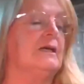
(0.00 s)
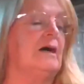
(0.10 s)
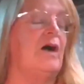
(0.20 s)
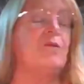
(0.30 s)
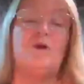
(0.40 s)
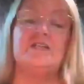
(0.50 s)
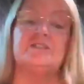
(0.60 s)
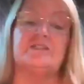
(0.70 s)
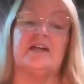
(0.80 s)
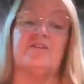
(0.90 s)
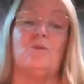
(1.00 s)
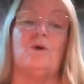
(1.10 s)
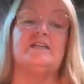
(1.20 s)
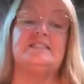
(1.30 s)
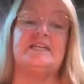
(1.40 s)
I wondered if
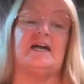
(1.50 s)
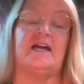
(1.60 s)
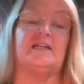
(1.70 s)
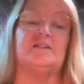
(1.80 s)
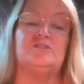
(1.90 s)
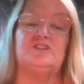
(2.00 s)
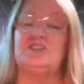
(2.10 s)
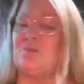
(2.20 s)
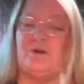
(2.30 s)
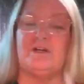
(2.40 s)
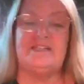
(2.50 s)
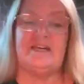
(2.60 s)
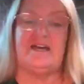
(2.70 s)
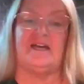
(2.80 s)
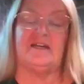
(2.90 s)
one day, just one
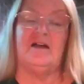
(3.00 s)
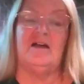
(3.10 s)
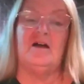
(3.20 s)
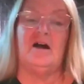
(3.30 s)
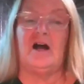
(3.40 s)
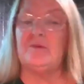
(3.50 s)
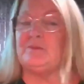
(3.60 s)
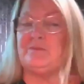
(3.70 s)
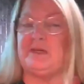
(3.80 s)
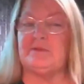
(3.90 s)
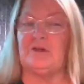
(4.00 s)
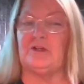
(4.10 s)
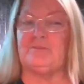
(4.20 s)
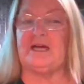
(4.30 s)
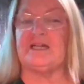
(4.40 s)
day, I would be able to
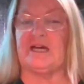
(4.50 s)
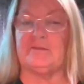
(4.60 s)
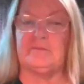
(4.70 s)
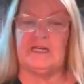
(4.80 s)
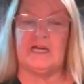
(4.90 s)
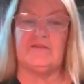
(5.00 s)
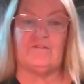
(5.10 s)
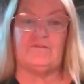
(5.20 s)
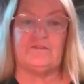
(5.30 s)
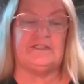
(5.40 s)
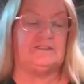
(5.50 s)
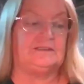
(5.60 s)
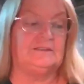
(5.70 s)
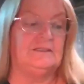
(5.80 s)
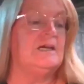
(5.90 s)
look back on my life and
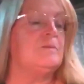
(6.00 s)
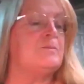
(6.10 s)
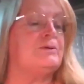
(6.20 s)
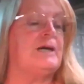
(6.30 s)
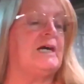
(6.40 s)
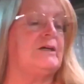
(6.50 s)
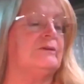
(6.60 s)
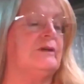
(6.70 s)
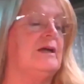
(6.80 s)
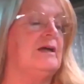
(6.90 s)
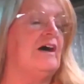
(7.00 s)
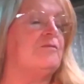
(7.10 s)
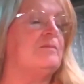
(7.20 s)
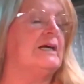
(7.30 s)
feel proud of my